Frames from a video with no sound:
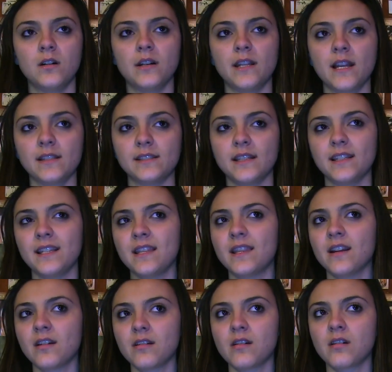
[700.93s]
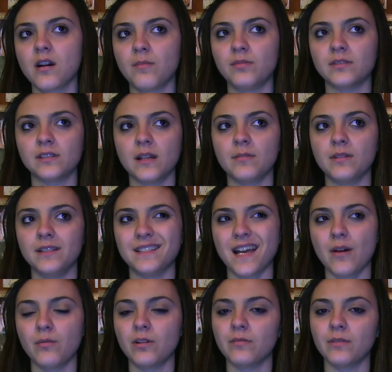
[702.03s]
And I said, there are a couple celebrities that
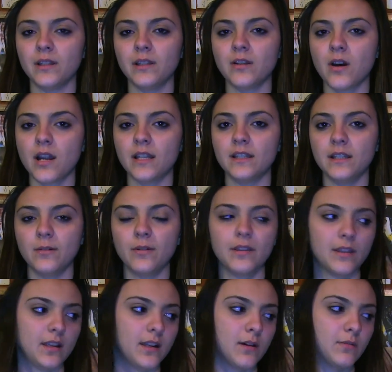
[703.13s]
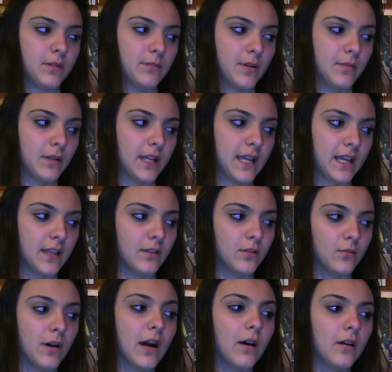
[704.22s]
I wouldn't really know how to deal with it. I wouldn't be able to
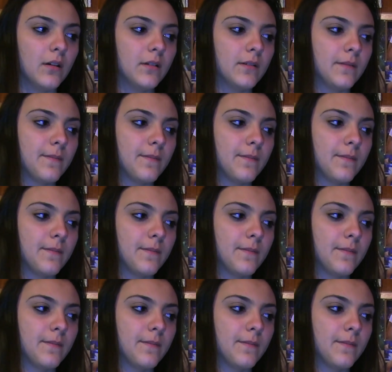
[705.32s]
handle well.